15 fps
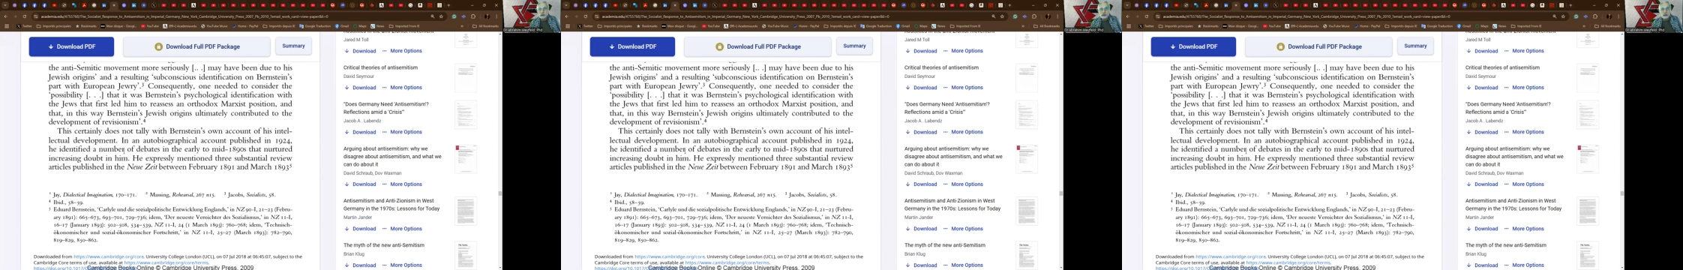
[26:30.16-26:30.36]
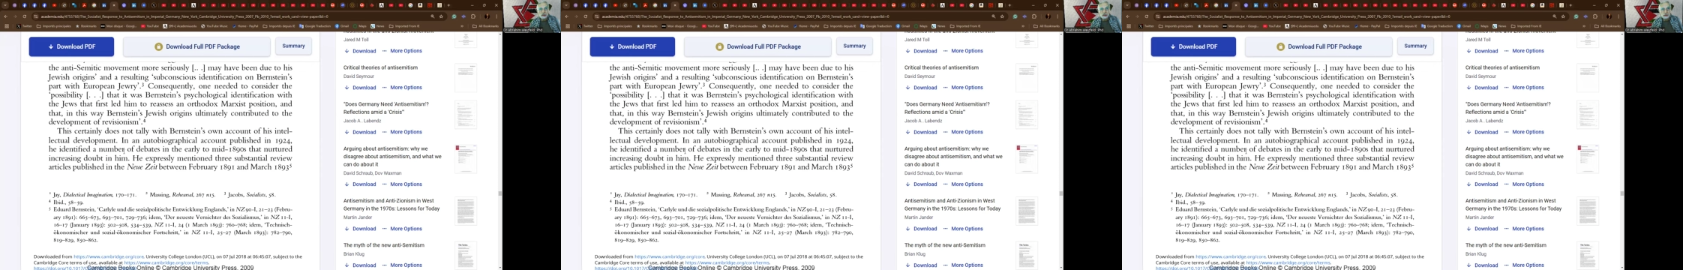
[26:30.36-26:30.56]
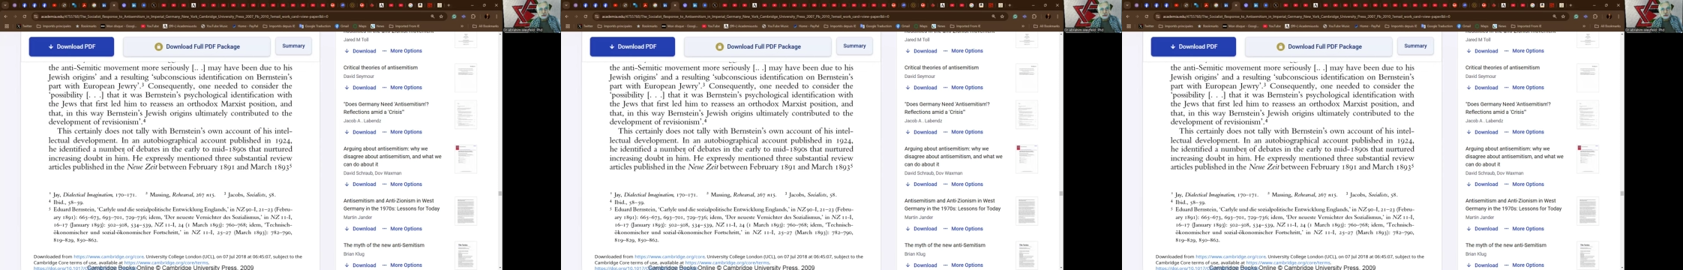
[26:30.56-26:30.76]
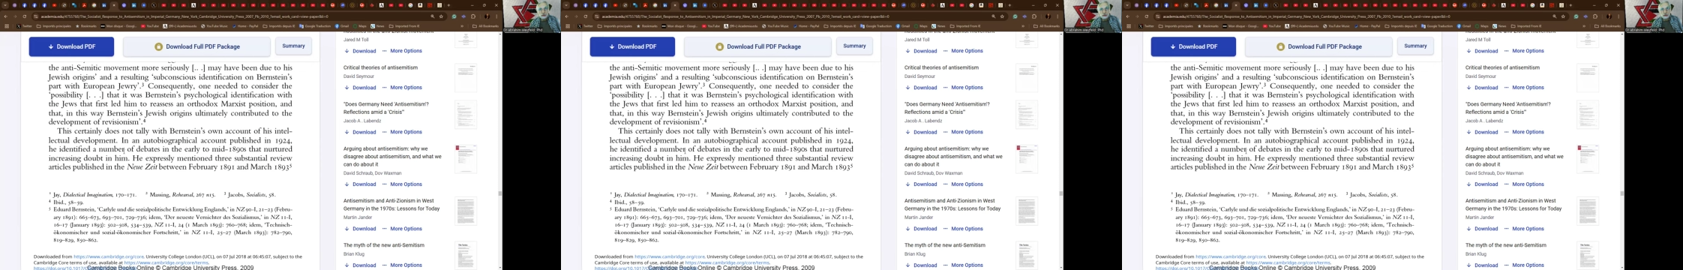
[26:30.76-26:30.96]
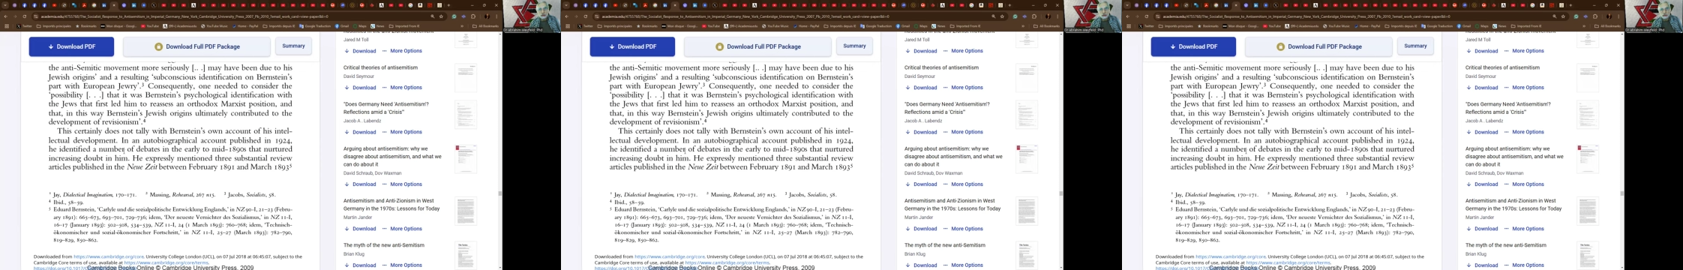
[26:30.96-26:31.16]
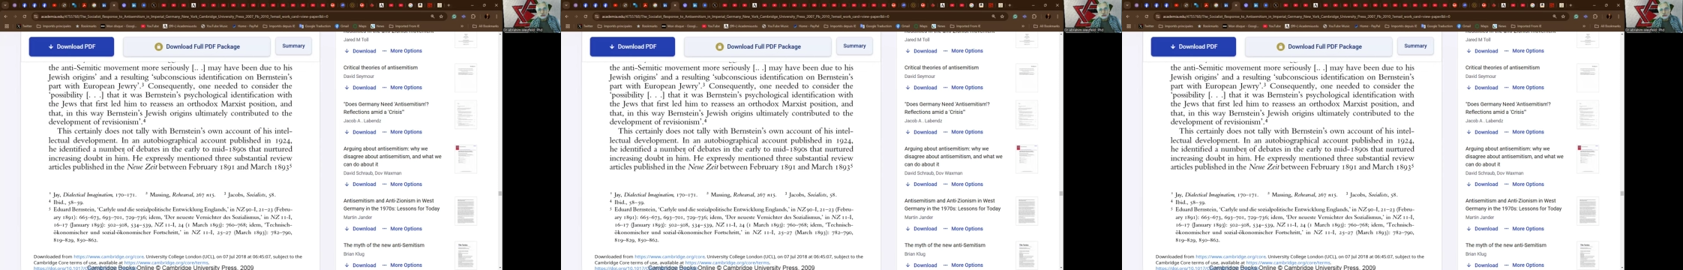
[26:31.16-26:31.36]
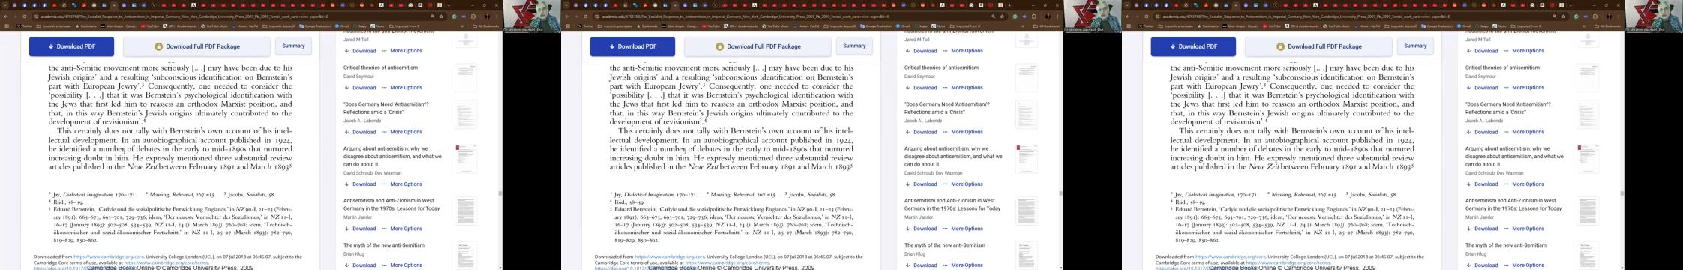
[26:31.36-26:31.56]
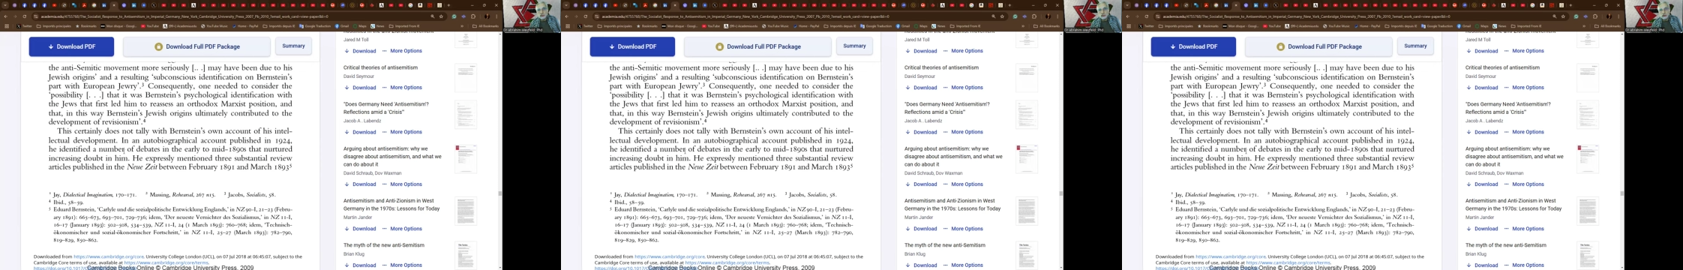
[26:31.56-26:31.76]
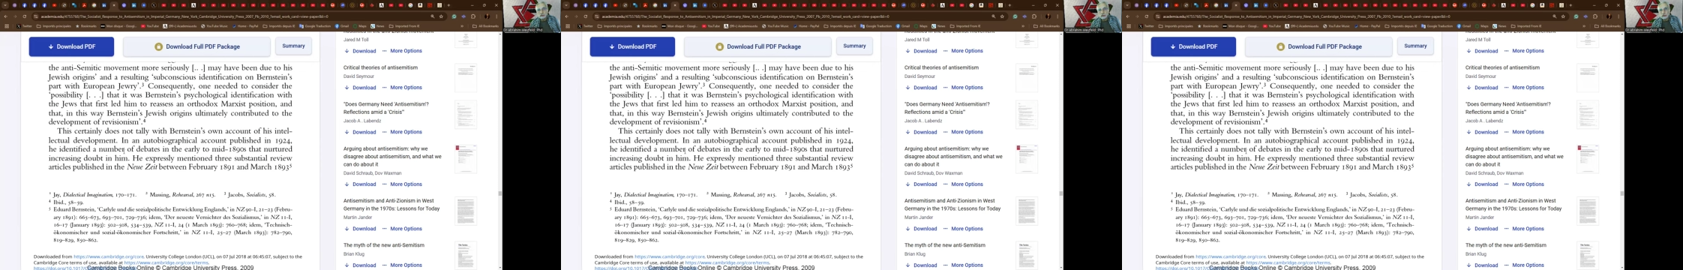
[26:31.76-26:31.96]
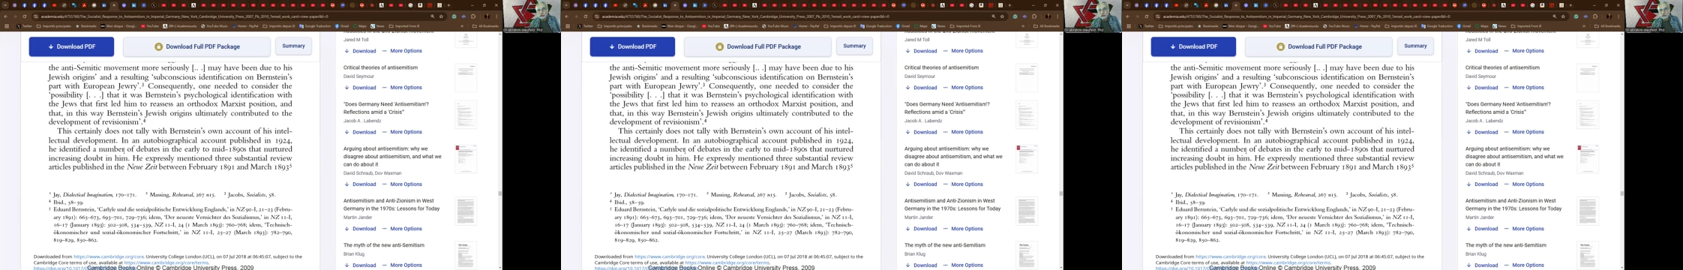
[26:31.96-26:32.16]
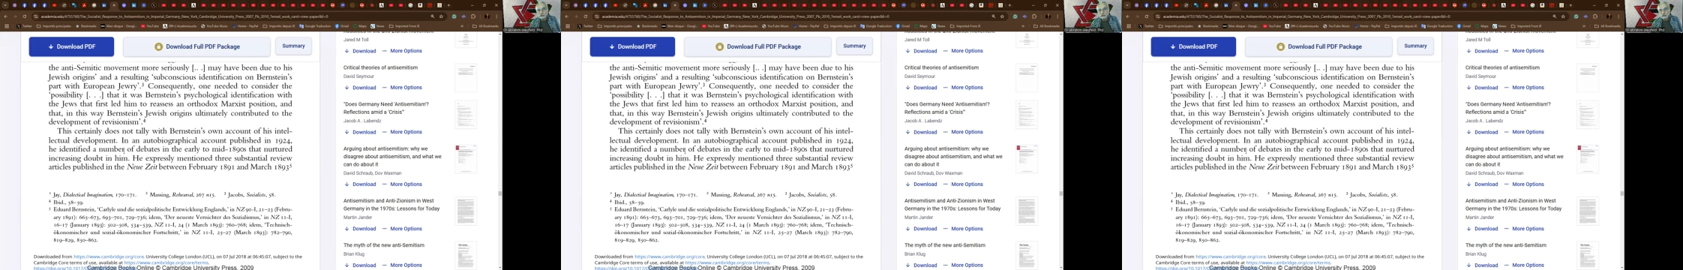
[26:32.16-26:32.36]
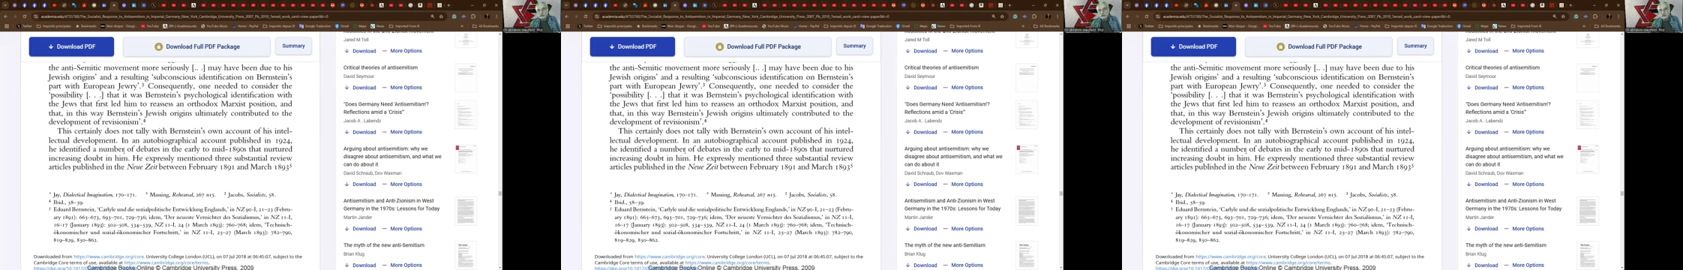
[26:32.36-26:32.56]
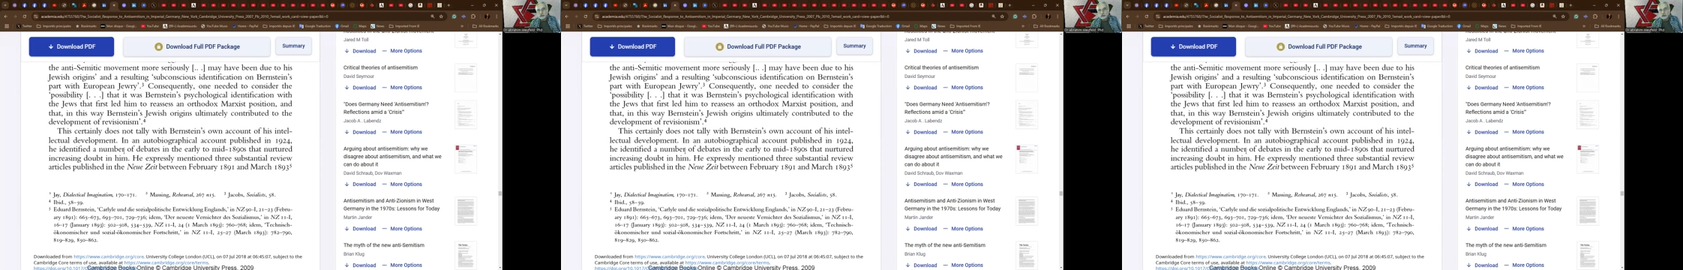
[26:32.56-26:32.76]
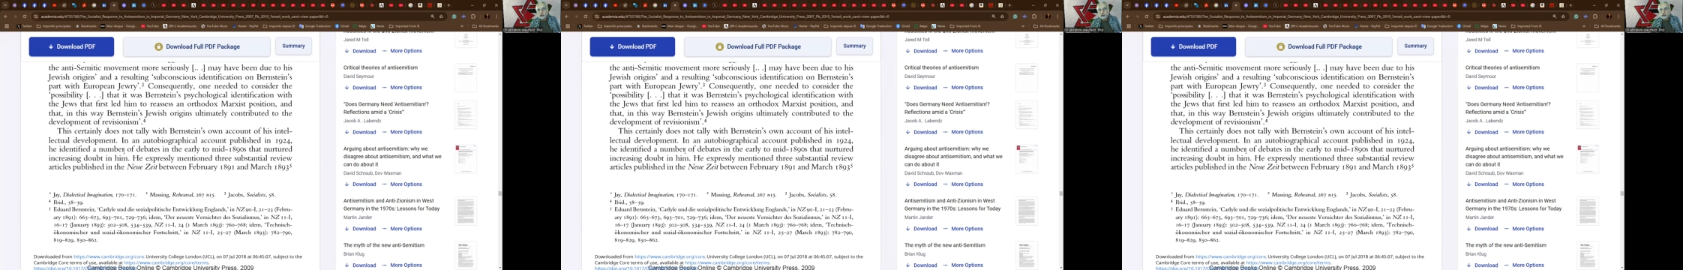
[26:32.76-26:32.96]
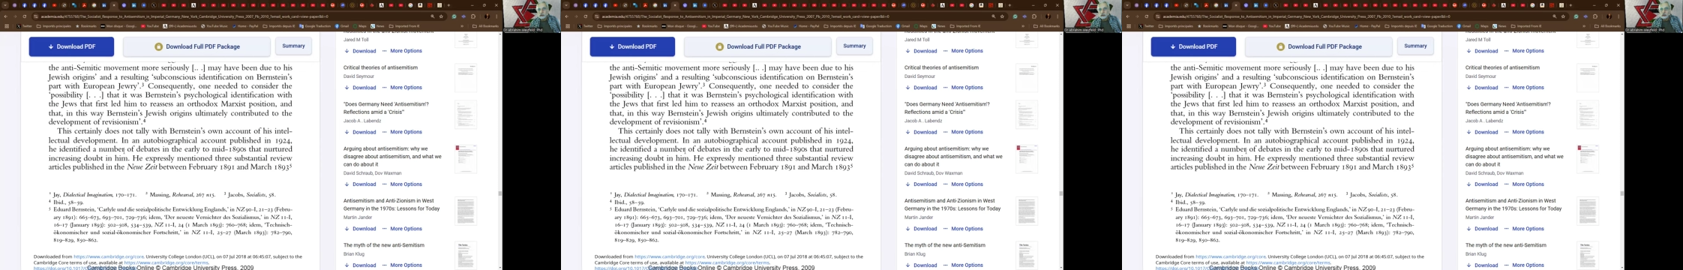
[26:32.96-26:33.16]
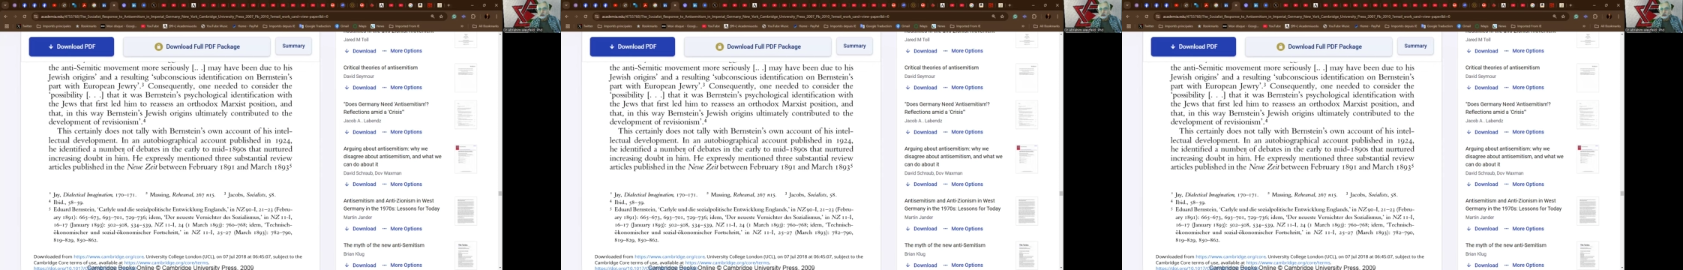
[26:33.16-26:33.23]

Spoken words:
(no speaker visible)